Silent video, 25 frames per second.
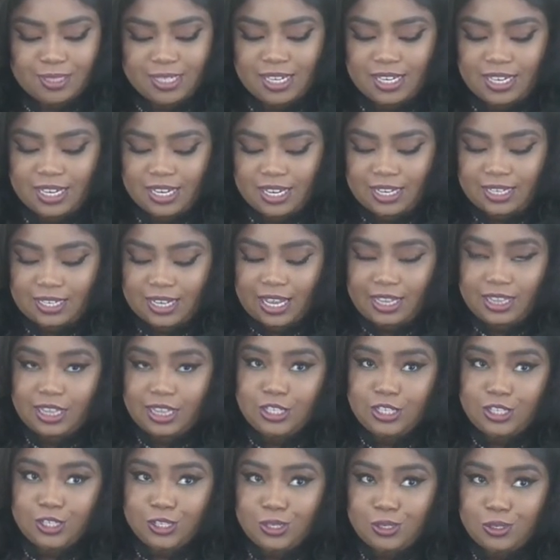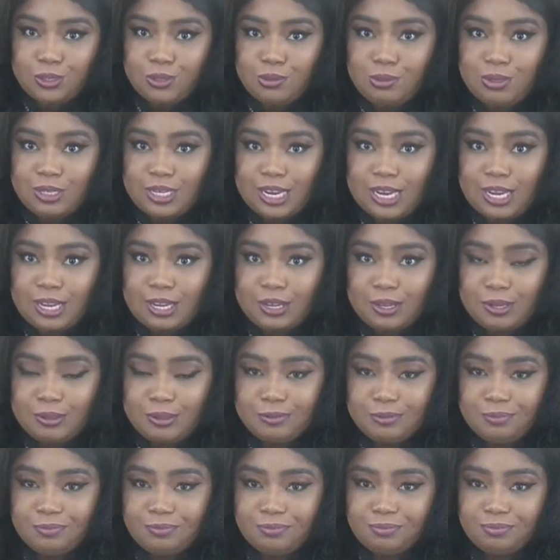to let this cool
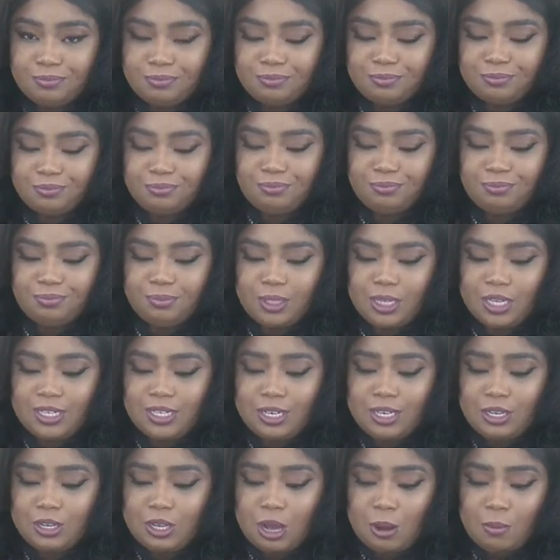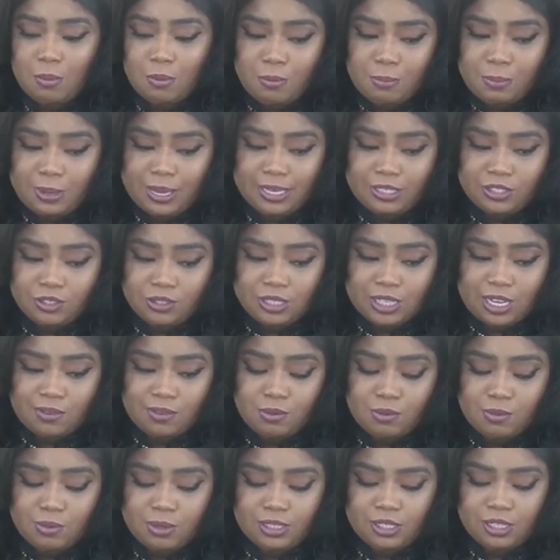down. Get a couple pictures
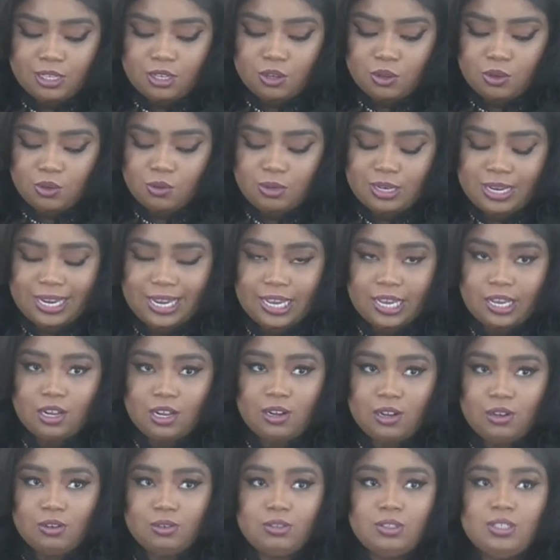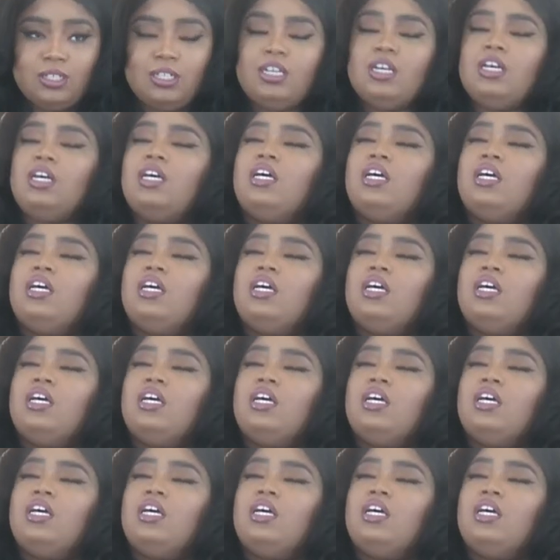of it once it cool down.